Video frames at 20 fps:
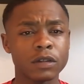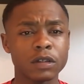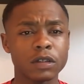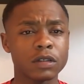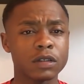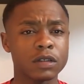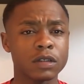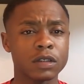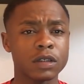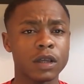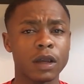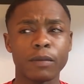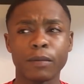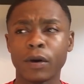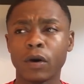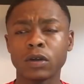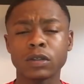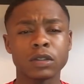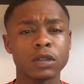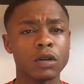is he
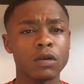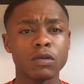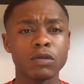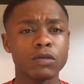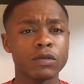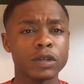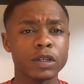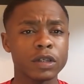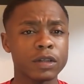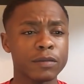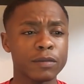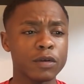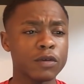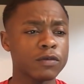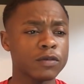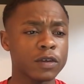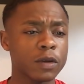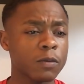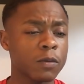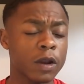at Barcelona or did he
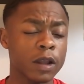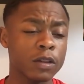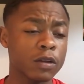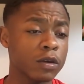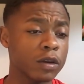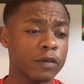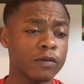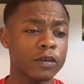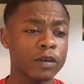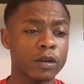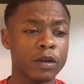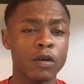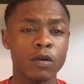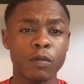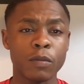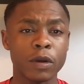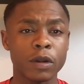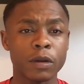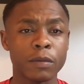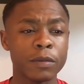move somewhere? I don't even
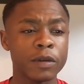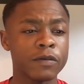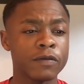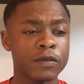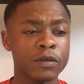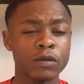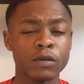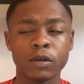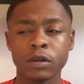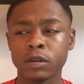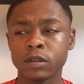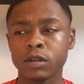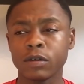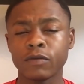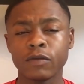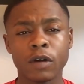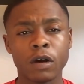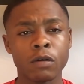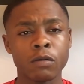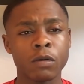know. But the midfielder,
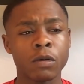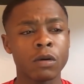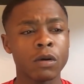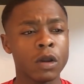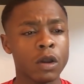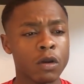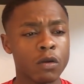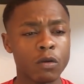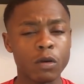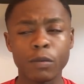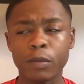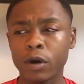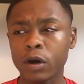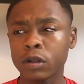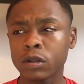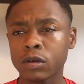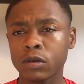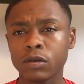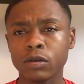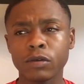Navarro,
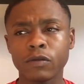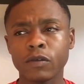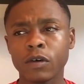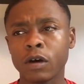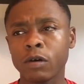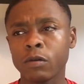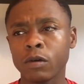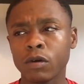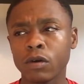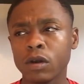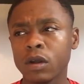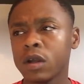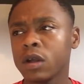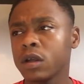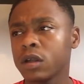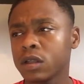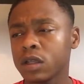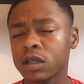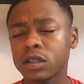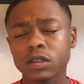Roberto Navarro.
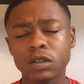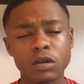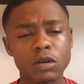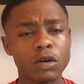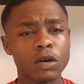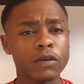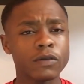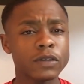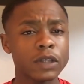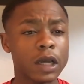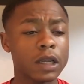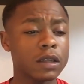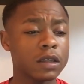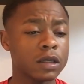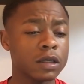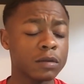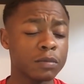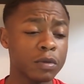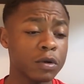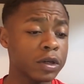There's a lot of
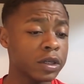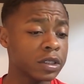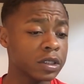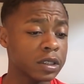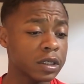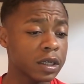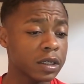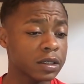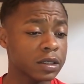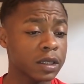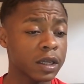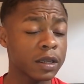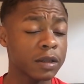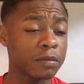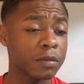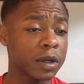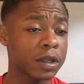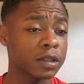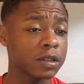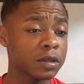talented boys in that
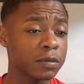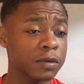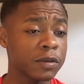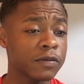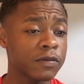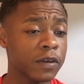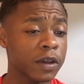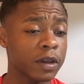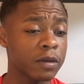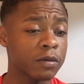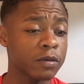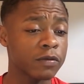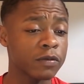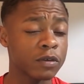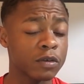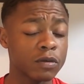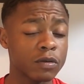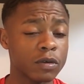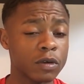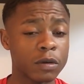side, man, to be fair
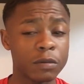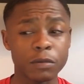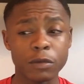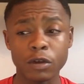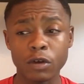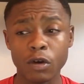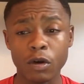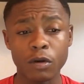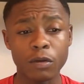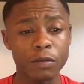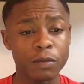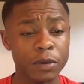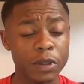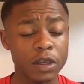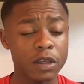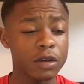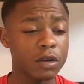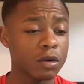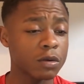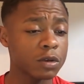with you. You got
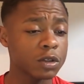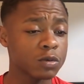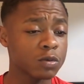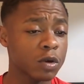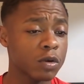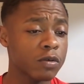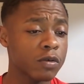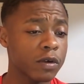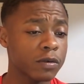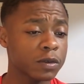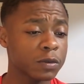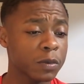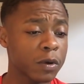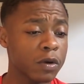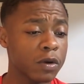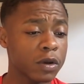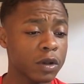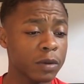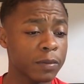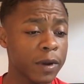Pino as well, who I've
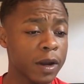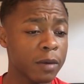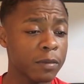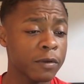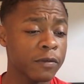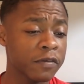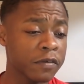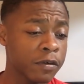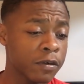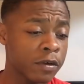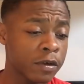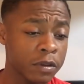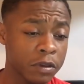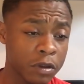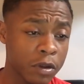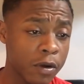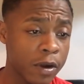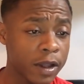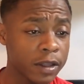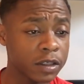spoken about before.
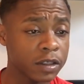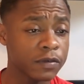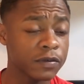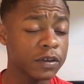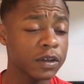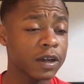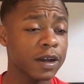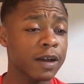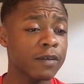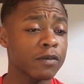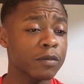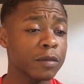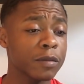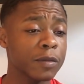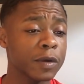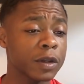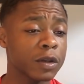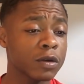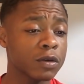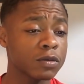Don't actually think I have
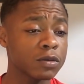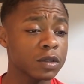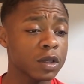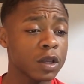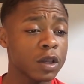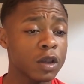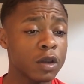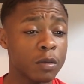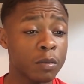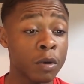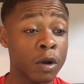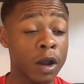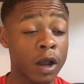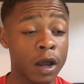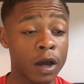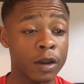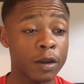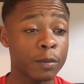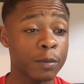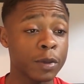him in my notes. But
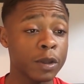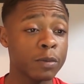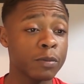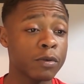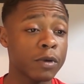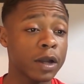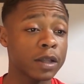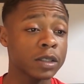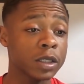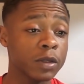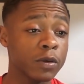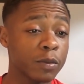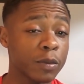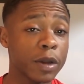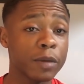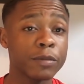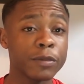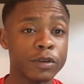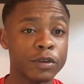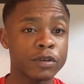out of the people I actually
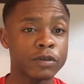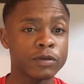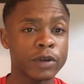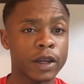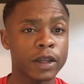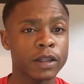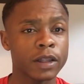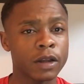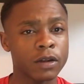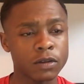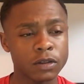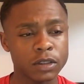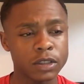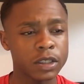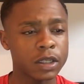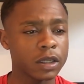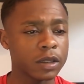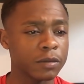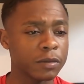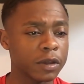remembered to write down,
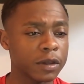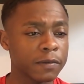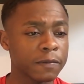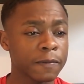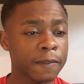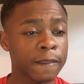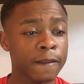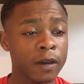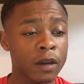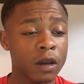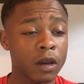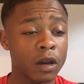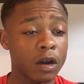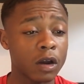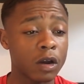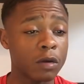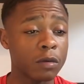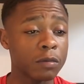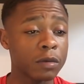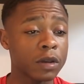silly me.
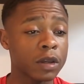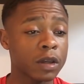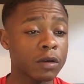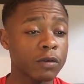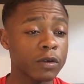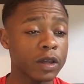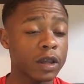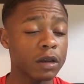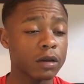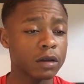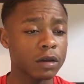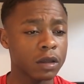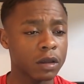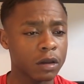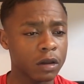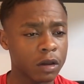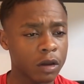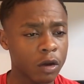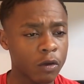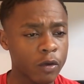
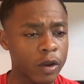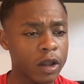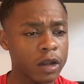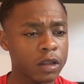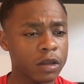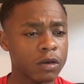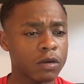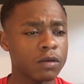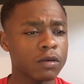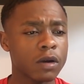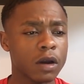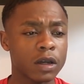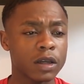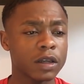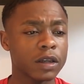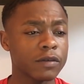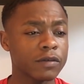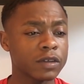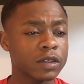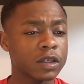Carrillo, I
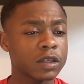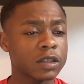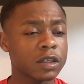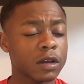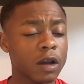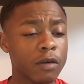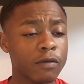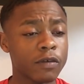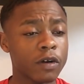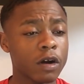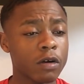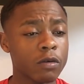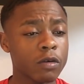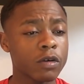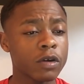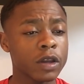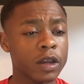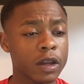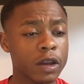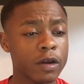can never say his name.
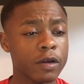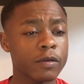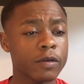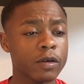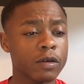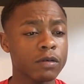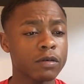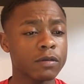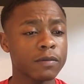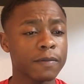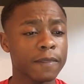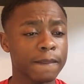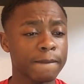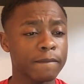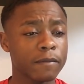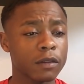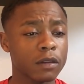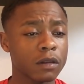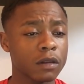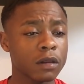Alvaro
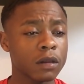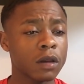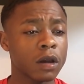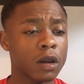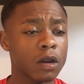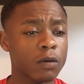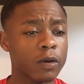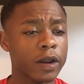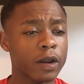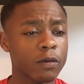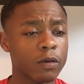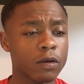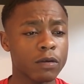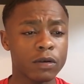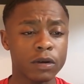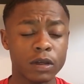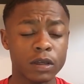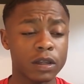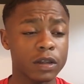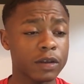
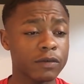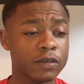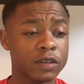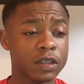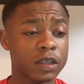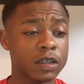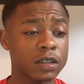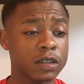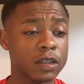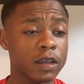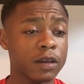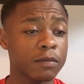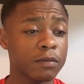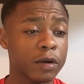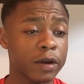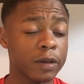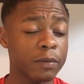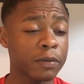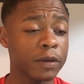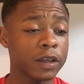Calero, can never say his
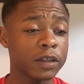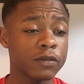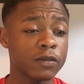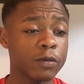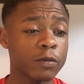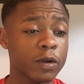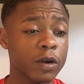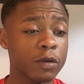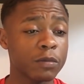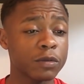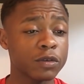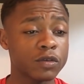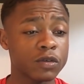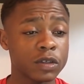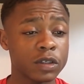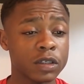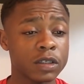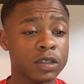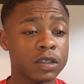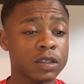name, but he plays for Real
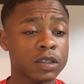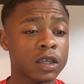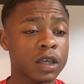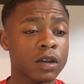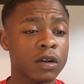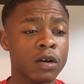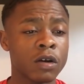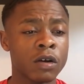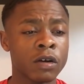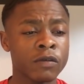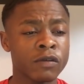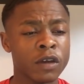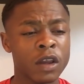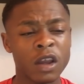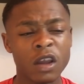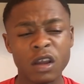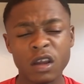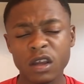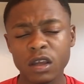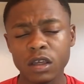Madrid. He's a centre-half.
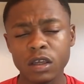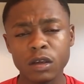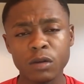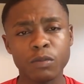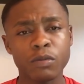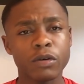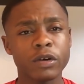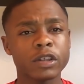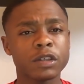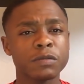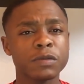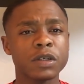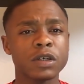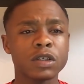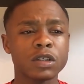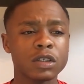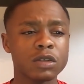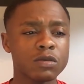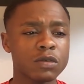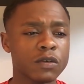He impressed me
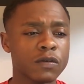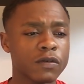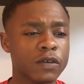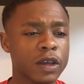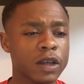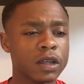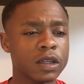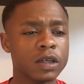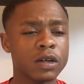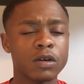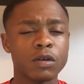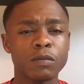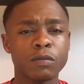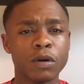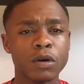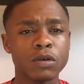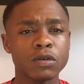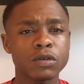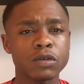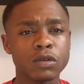because he was fairly
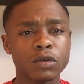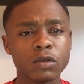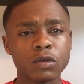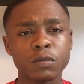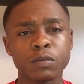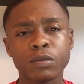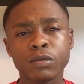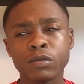composed on